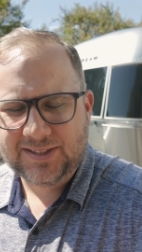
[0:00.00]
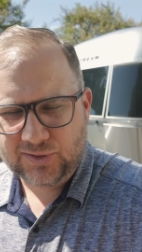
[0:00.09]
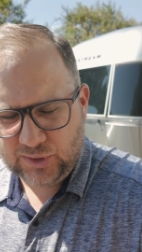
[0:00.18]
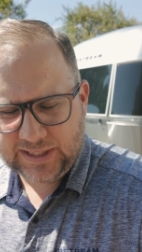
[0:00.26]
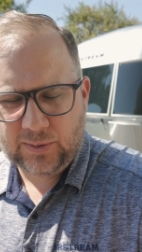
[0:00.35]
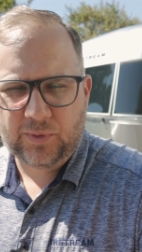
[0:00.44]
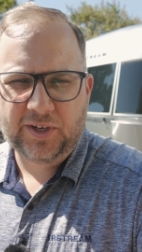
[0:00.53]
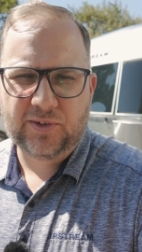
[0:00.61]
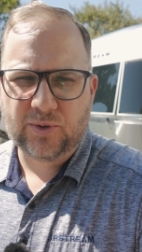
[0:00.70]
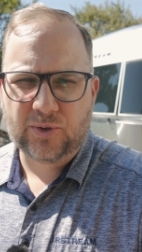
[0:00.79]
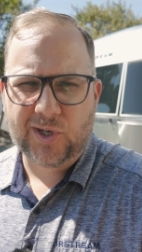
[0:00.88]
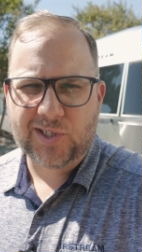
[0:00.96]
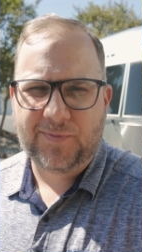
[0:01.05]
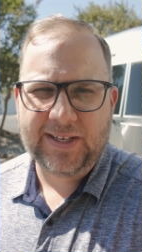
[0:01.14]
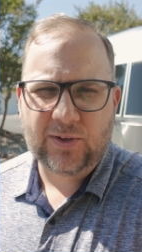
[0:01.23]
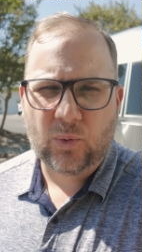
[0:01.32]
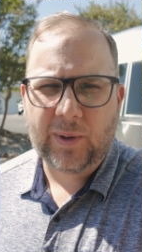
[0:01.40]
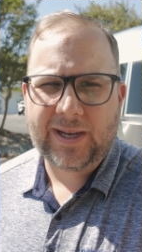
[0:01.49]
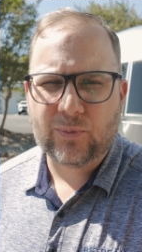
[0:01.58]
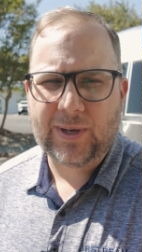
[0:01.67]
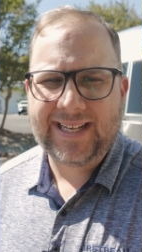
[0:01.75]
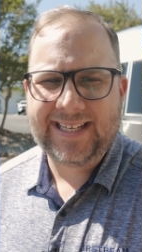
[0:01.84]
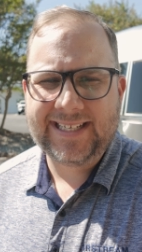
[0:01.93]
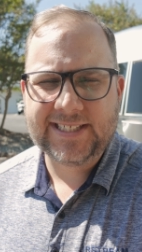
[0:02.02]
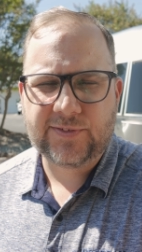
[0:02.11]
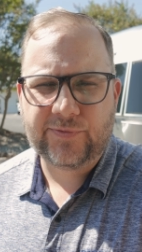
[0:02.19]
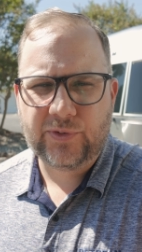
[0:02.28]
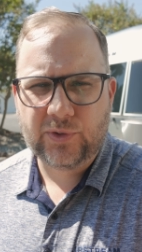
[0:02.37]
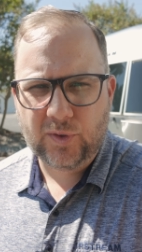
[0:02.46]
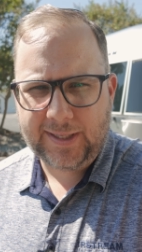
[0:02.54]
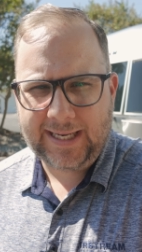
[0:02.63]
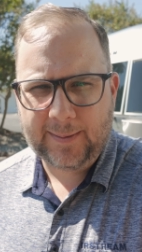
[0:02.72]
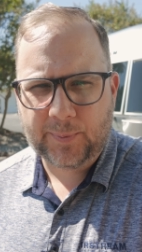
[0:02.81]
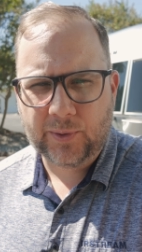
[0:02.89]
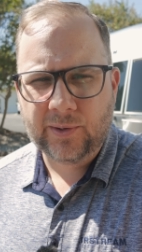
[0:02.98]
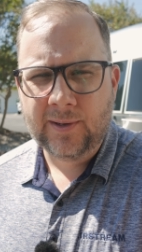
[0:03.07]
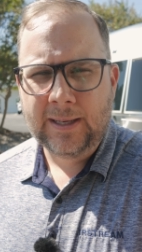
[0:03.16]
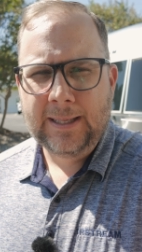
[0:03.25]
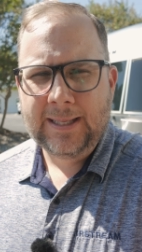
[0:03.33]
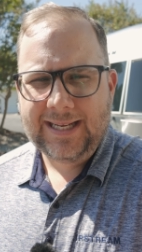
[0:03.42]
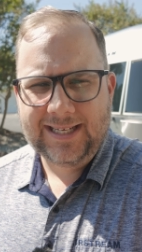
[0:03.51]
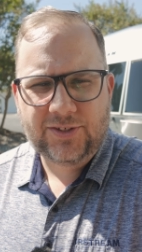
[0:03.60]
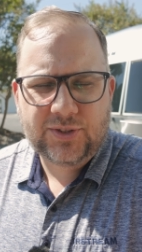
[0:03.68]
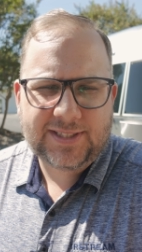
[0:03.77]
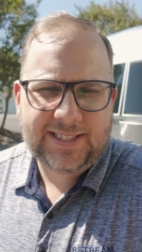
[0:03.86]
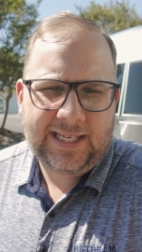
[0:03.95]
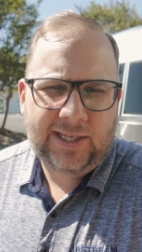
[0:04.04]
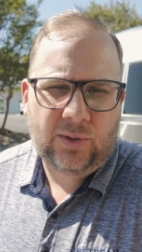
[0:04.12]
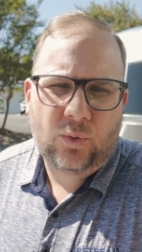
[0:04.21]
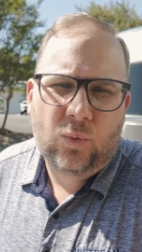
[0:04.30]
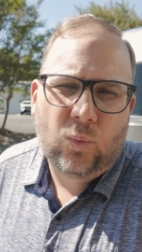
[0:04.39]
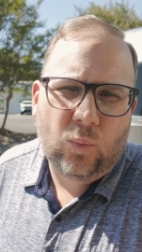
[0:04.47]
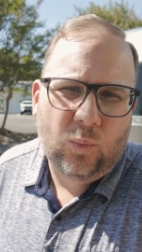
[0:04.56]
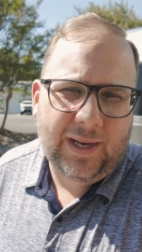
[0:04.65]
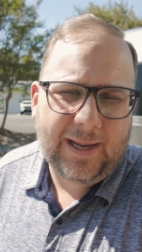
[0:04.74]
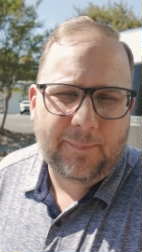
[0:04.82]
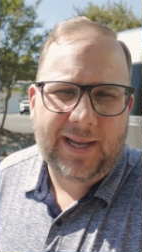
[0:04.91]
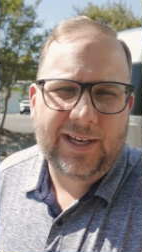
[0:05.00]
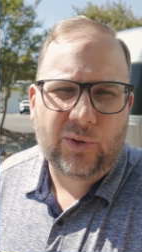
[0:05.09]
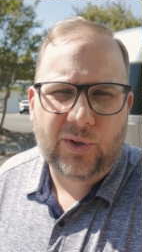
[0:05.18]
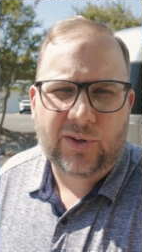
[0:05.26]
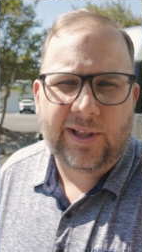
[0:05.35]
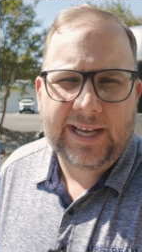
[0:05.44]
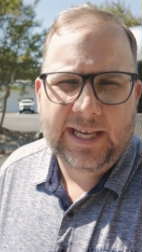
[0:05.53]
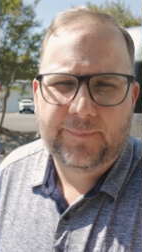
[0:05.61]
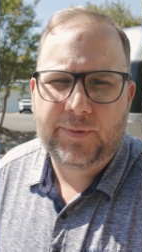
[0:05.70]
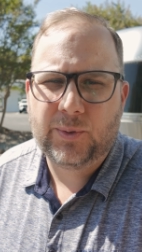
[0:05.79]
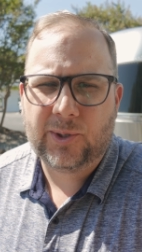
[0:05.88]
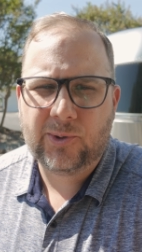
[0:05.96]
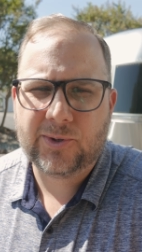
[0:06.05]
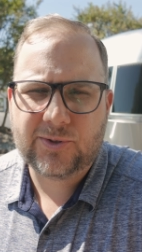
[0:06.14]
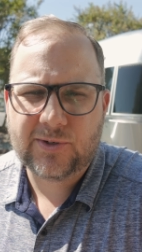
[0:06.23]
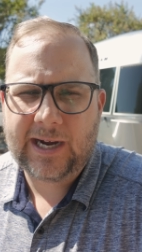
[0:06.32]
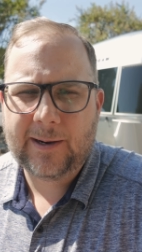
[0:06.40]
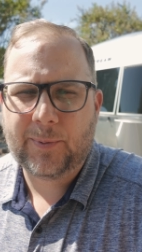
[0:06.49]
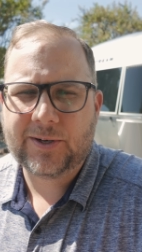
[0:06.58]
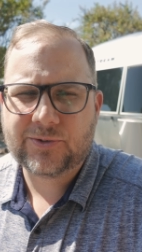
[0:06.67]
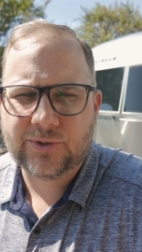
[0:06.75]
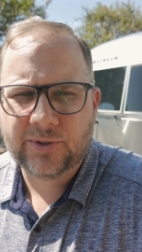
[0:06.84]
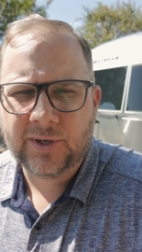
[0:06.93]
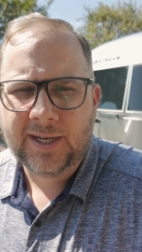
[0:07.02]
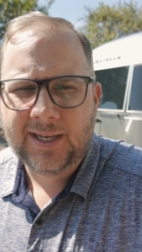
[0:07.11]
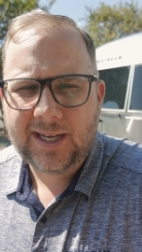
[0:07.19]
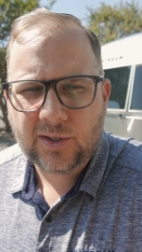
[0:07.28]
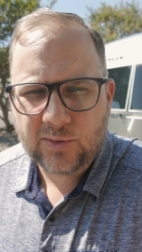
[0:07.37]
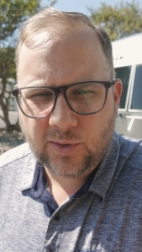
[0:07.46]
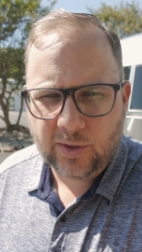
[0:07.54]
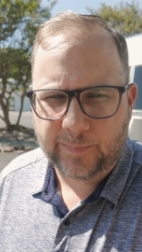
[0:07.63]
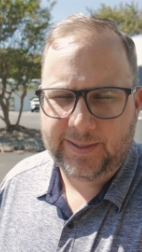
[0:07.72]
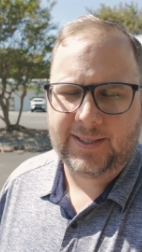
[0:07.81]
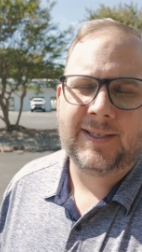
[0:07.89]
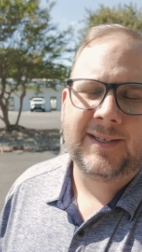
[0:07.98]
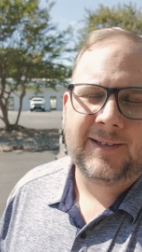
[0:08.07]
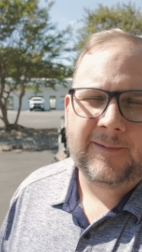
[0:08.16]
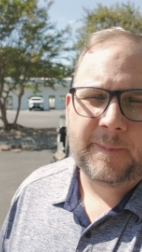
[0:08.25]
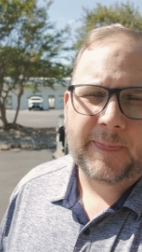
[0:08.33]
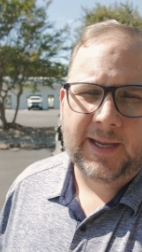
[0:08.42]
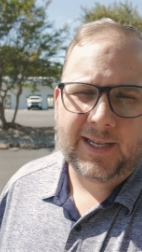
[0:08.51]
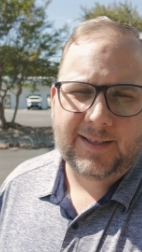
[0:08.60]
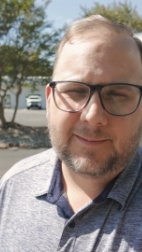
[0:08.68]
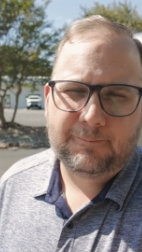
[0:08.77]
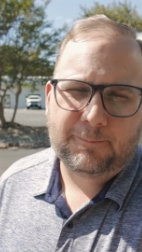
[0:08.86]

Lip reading: Look at what your gross vehicle weight rating is for your camper and just see what it might look like if you lowered your tire pressure a little bit, at